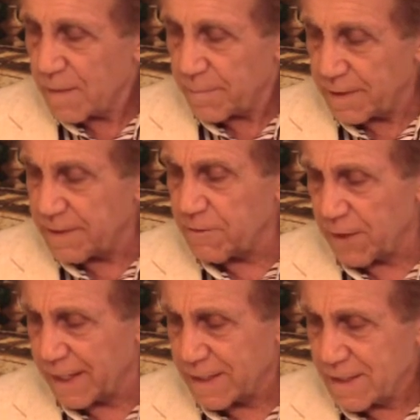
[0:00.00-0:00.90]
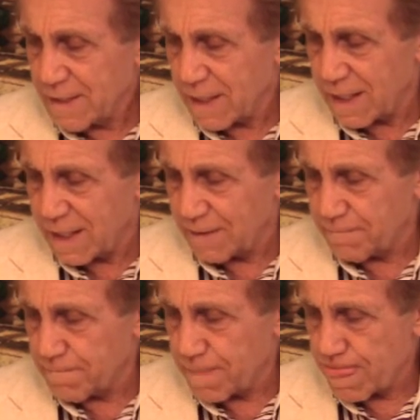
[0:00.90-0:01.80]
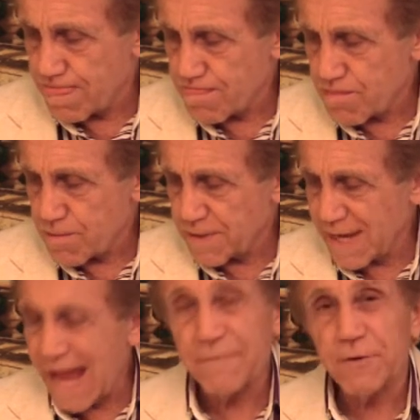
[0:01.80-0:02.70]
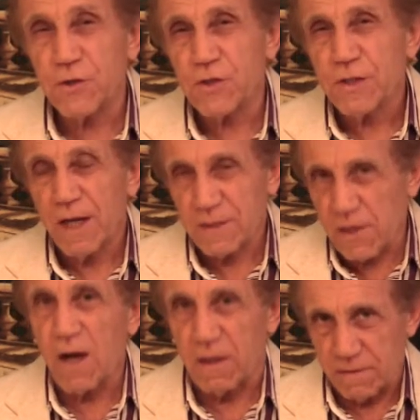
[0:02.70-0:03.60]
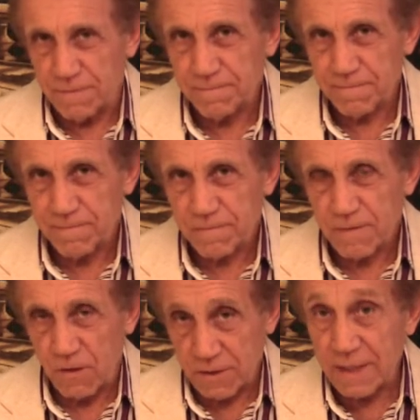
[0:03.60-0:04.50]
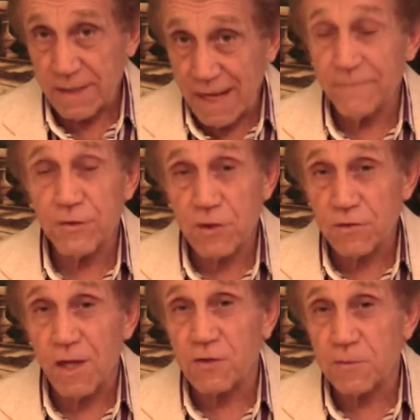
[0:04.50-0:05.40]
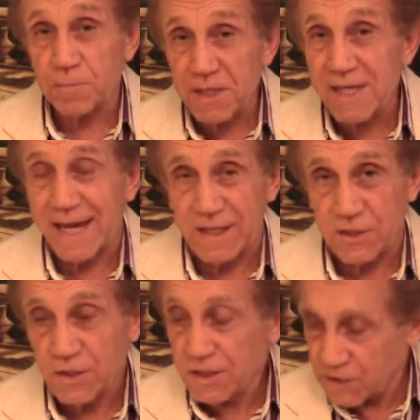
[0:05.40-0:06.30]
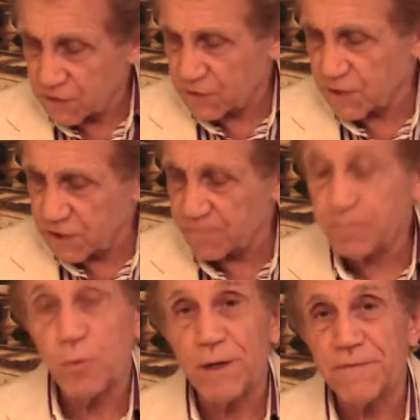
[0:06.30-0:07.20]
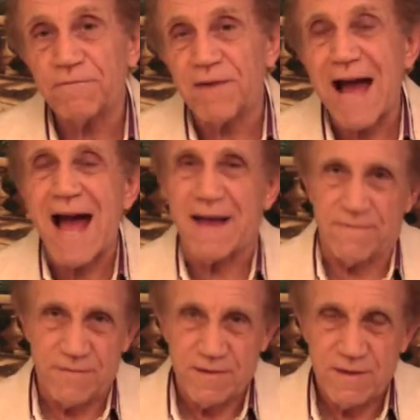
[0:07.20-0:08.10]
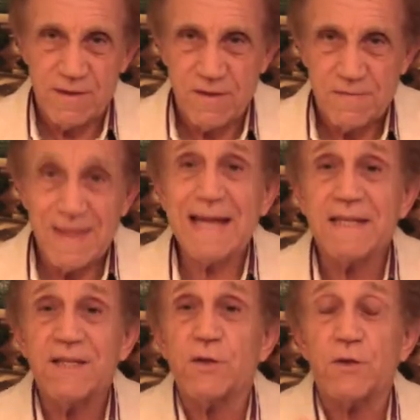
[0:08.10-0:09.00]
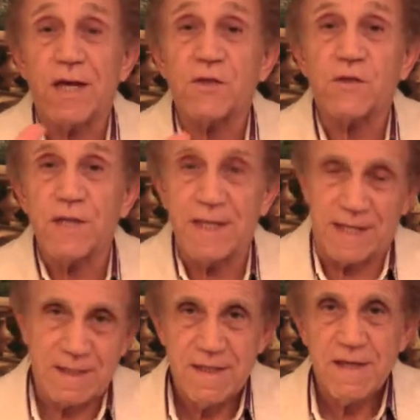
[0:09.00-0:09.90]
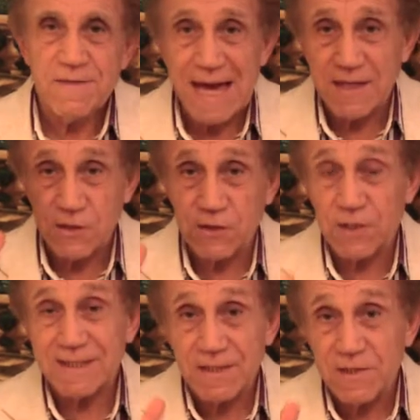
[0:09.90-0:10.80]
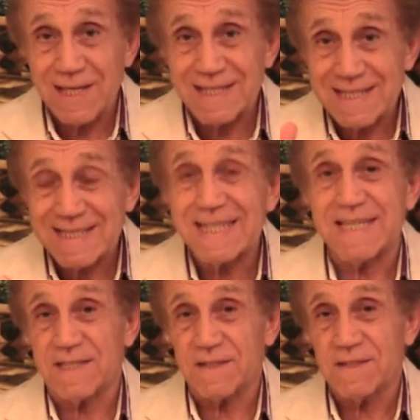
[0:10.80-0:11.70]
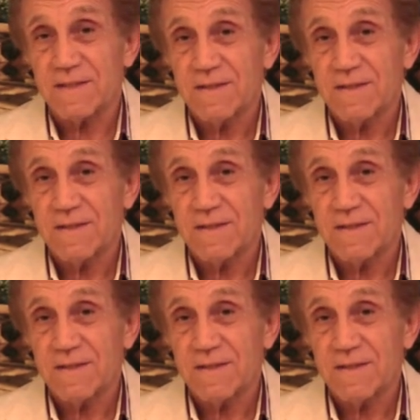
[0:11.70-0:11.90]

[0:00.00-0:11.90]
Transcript: But anyway, the average adult, okay, the average adult's pH is 6.5. That is acidic. That is sickness and disease.